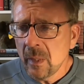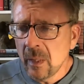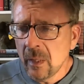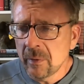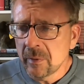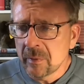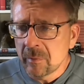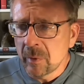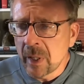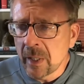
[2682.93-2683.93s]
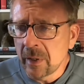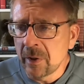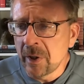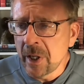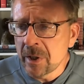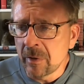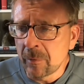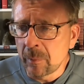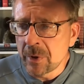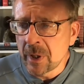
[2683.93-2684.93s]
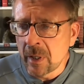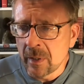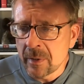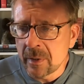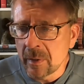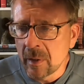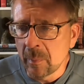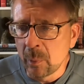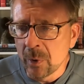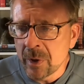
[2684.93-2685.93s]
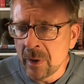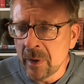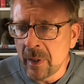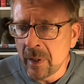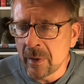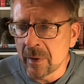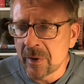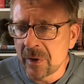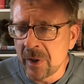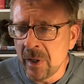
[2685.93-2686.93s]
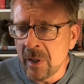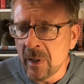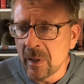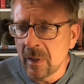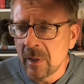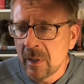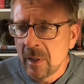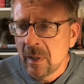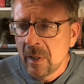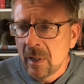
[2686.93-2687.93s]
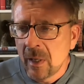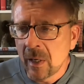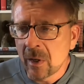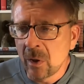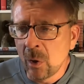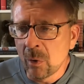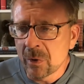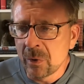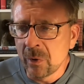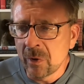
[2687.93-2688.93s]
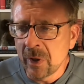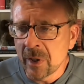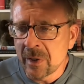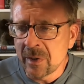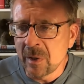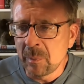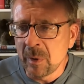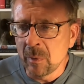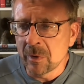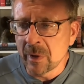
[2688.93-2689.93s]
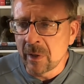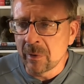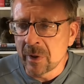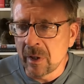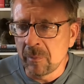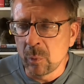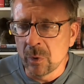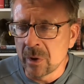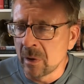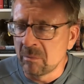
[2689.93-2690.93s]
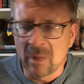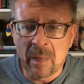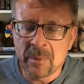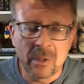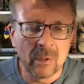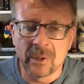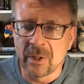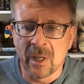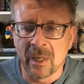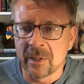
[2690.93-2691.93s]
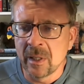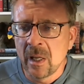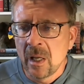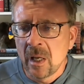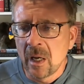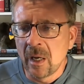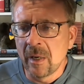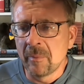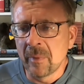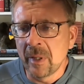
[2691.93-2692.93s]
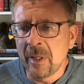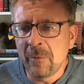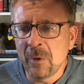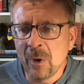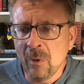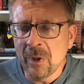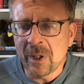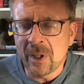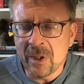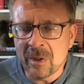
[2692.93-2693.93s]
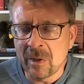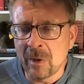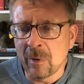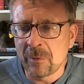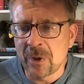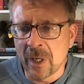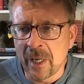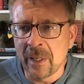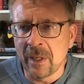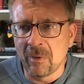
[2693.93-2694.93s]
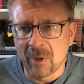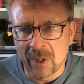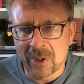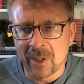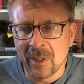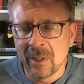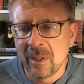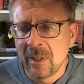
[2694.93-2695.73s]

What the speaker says: We got a donation from Charles. Putin and Xi are close. Do you think CCP will try to save Putin? Absolutely not. If you know the history of China and Russia,